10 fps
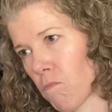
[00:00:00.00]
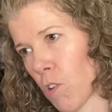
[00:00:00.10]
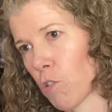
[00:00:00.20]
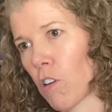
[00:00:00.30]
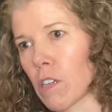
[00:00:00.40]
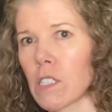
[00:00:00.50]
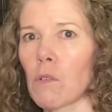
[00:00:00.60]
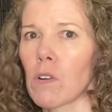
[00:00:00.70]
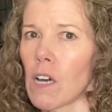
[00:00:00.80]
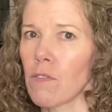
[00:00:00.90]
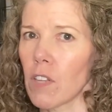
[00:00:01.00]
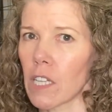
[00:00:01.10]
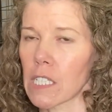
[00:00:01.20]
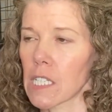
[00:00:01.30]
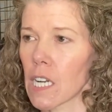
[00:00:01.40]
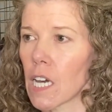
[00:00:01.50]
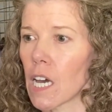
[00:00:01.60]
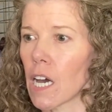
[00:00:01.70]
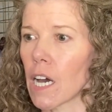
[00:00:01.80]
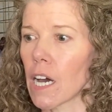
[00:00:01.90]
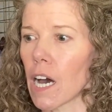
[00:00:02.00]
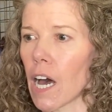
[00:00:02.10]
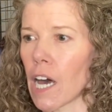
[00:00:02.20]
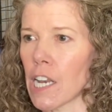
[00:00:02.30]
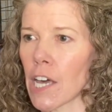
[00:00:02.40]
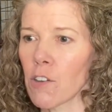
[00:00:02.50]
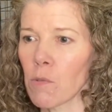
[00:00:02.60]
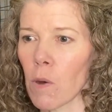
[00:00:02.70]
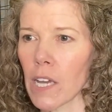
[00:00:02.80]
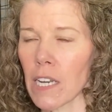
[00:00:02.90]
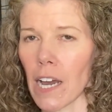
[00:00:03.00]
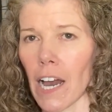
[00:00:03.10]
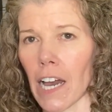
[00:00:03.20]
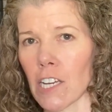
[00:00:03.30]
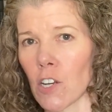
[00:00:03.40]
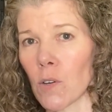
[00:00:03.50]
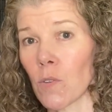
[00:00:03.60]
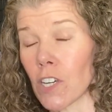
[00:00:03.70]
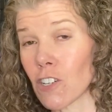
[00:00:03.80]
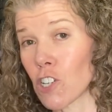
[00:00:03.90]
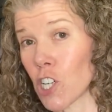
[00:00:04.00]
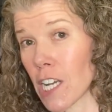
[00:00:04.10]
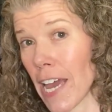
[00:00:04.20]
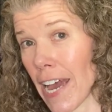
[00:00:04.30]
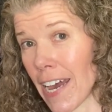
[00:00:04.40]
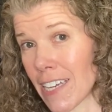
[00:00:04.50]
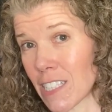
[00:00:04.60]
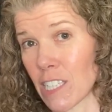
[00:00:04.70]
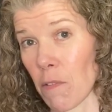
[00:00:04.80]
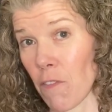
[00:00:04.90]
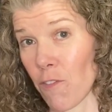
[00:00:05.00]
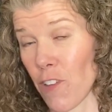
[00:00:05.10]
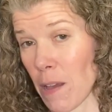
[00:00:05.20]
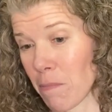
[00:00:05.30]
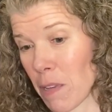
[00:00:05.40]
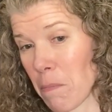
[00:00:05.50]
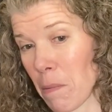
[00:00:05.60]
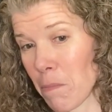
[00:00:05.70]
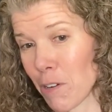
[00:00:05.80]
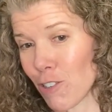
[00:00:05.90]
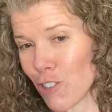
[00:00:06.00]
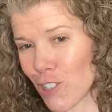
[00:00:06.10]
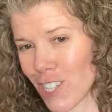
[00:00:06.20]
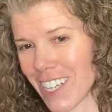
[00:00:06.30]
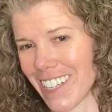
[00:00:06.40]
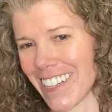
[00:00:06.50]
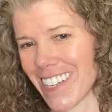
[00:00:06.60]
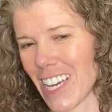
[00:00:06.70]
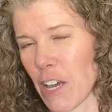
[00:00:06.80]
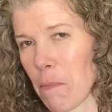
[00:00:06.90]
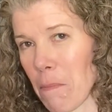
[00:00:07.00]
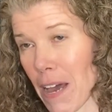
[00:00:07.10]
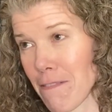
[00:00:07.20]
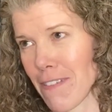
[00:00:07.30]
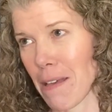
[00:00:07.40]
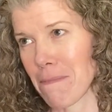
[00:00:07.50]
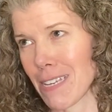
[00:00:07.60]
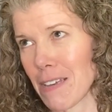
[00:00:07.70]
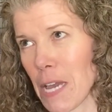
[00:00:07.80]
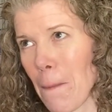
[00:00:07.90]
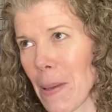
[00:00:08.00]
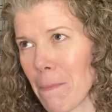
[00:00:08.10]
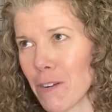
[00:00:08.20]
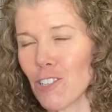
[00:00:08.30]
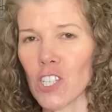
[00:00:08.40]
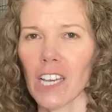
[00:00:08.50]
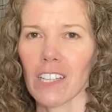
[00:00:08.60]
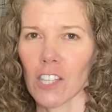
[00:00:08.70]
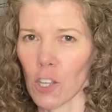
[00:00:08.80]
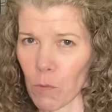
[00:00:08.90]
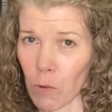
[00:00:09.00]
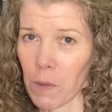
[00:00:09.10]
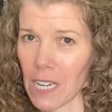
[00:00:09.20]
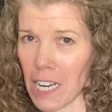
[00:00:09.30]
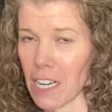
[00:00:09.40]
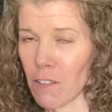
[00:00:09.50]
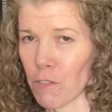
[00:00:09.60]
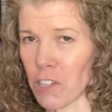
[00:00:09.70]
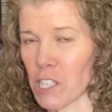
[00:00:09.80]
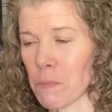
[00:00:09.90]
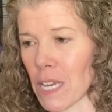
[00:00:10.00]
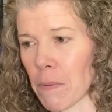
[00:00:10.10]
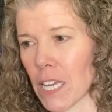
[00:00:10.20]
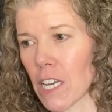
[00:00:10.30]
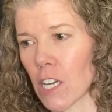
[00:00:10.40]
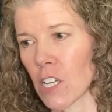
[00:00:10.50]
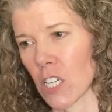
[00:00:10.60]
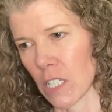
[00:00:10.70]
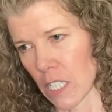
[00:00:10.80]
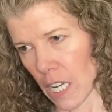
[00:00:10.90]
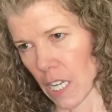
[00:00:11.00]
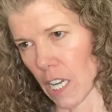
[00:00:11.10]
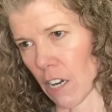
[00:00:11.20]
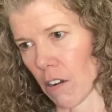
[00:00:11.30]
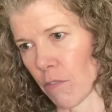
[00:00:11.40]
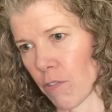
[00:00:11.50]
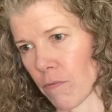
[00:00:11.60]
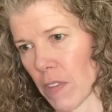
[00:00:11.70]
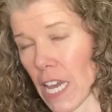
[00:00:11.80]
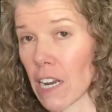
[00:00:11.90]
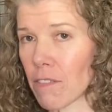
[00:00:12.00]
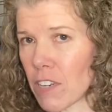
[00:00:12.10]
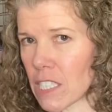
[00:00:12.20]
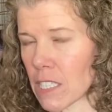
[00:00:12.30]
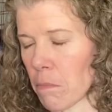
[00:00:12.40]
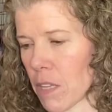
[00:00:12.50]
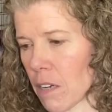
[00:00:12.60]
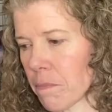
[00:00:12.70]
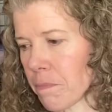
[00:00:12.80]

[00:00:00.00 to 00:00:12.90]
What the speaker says: Cross that one off the list. Another one, I know that she has family members, my family members, that will be knitting for this baby, taken care of. And I've knit something.